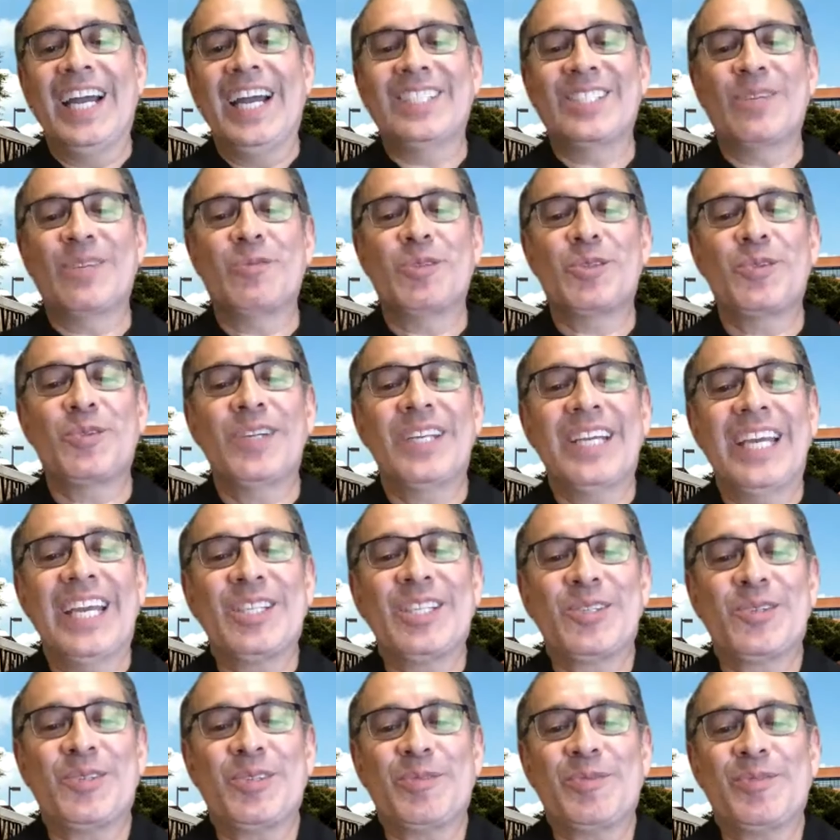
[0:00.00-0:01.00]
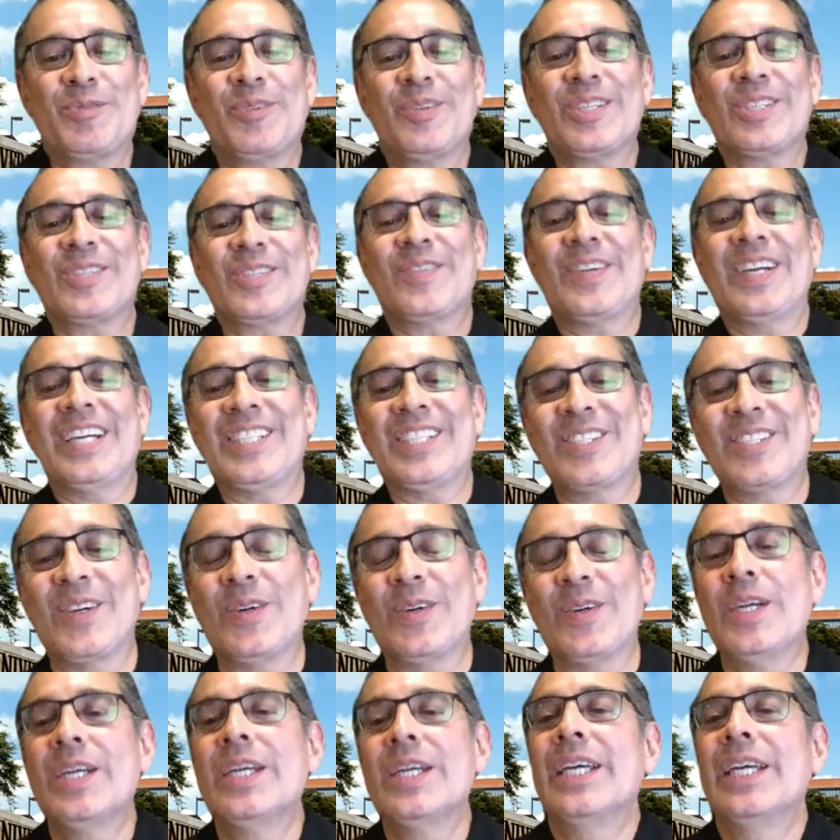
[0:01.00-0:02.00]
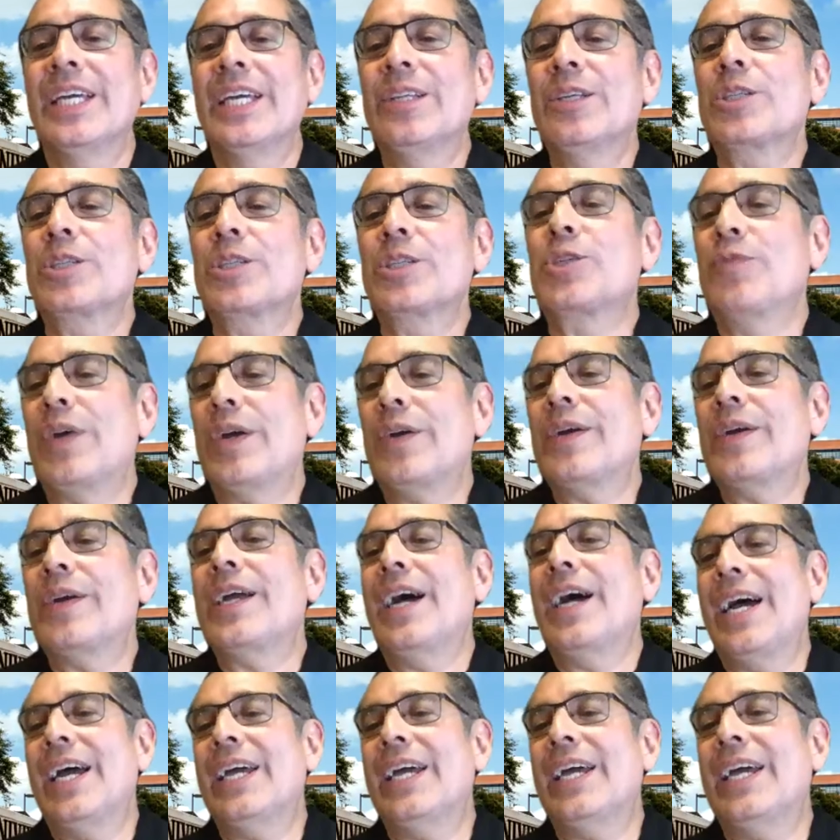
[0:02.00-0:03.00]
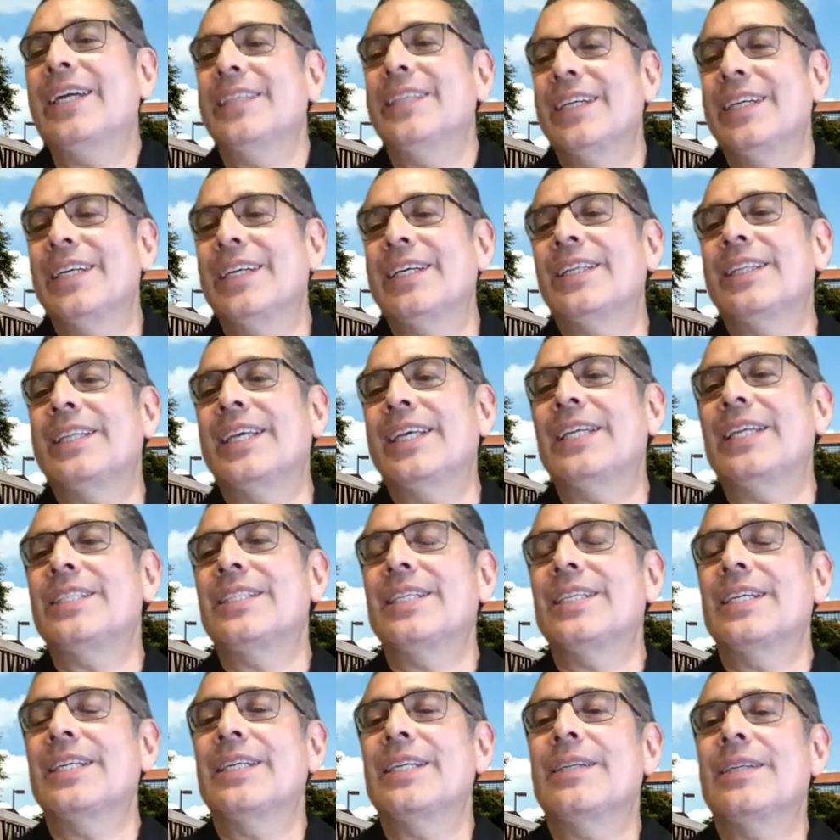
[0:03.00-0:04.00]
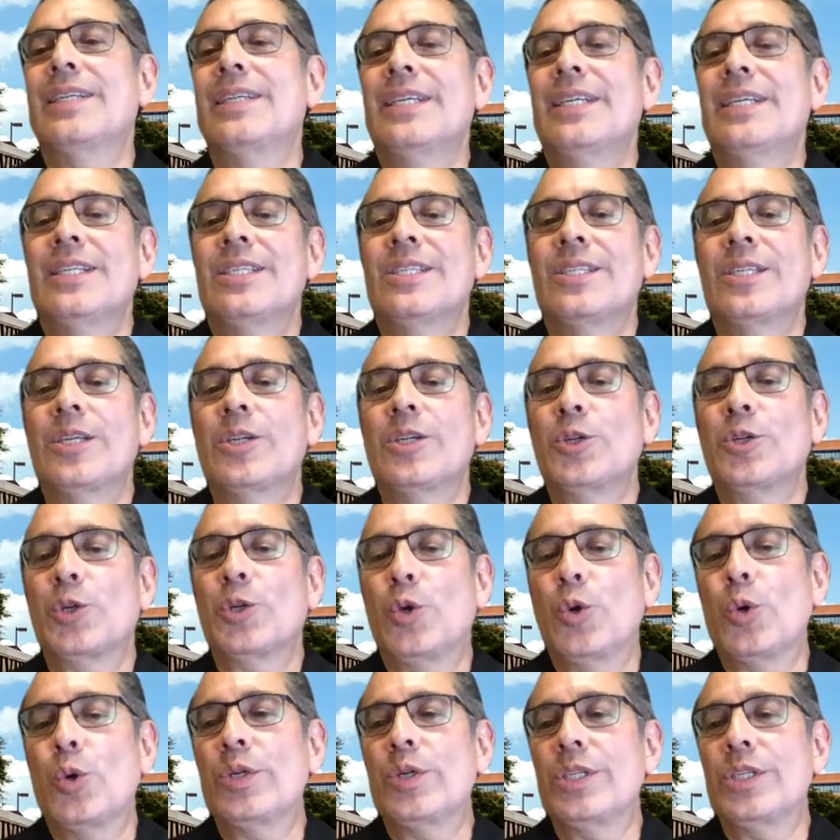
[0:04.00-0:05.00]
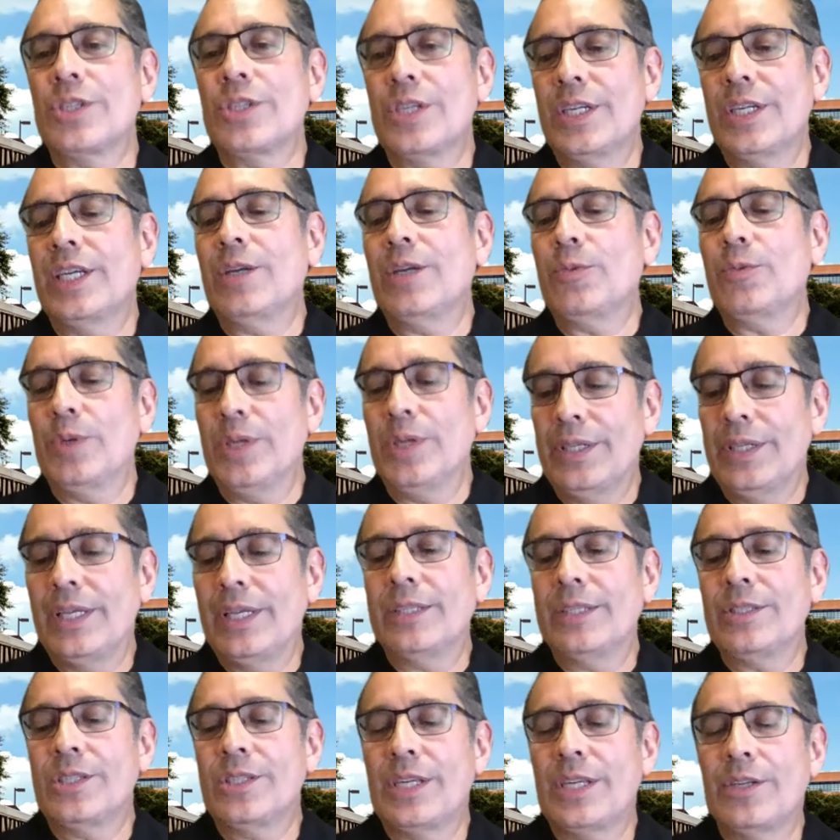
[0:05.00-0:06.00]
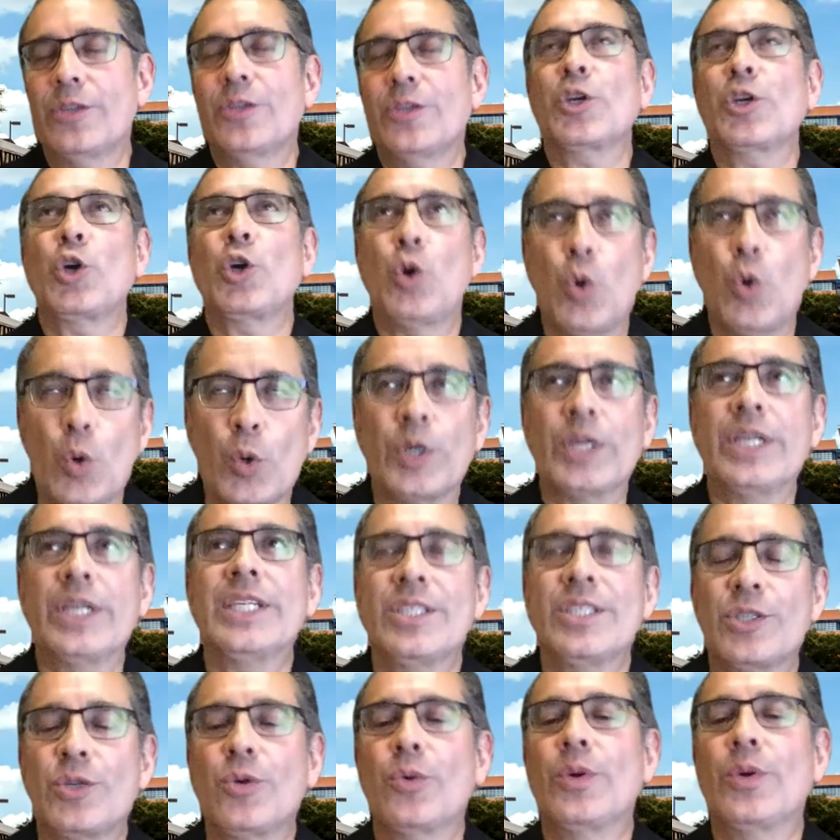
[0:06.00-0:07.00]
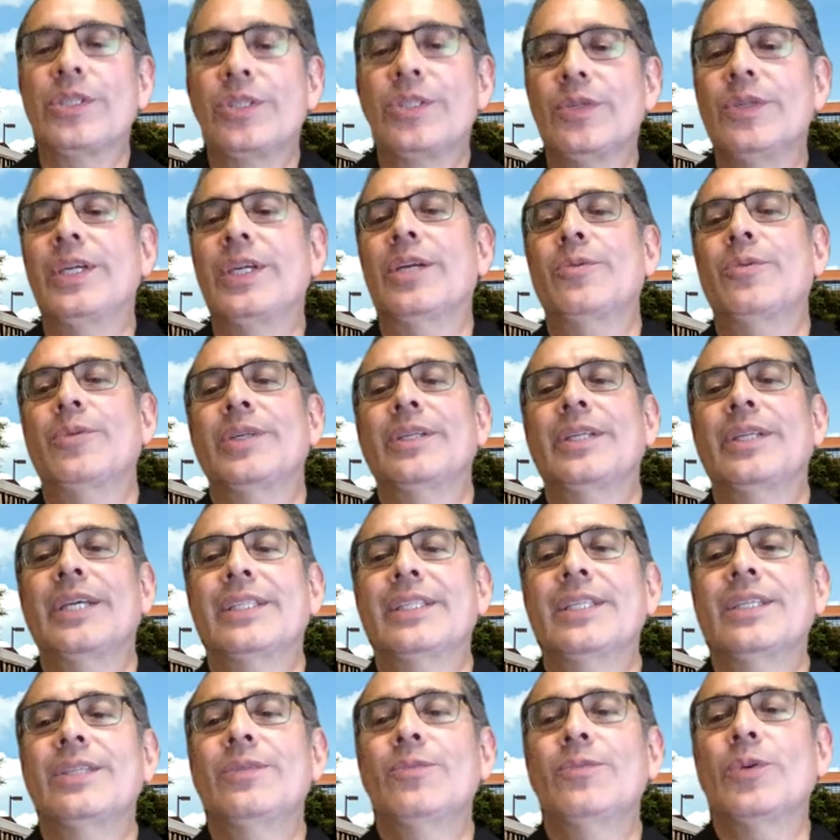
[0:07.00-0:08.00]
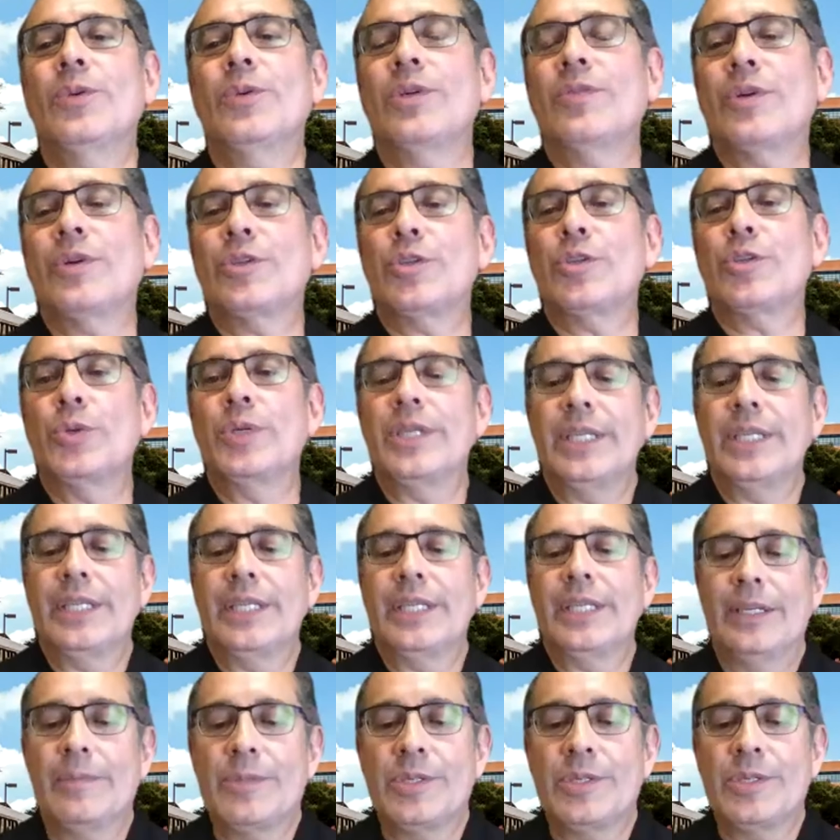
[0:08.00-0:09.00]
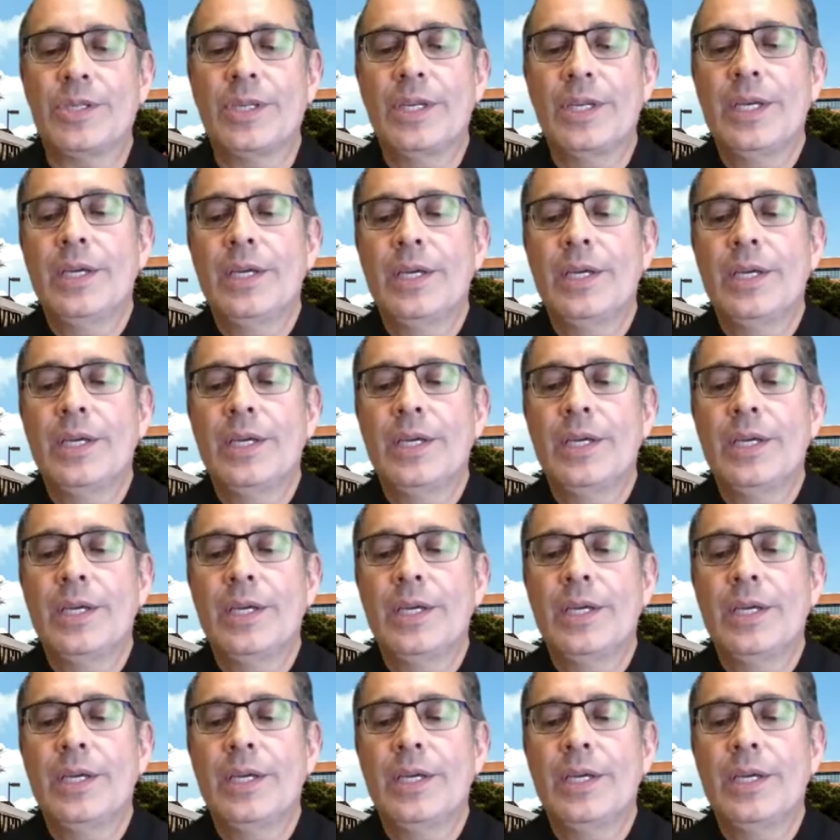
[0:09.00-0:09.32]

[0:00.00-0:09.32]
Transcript: Someone's already answering for us, right? So it looks very high uh, that uh, Senator Cornyn is going to get reelected. Senator Cornyn is going to get reelected, one of our Trinity alums.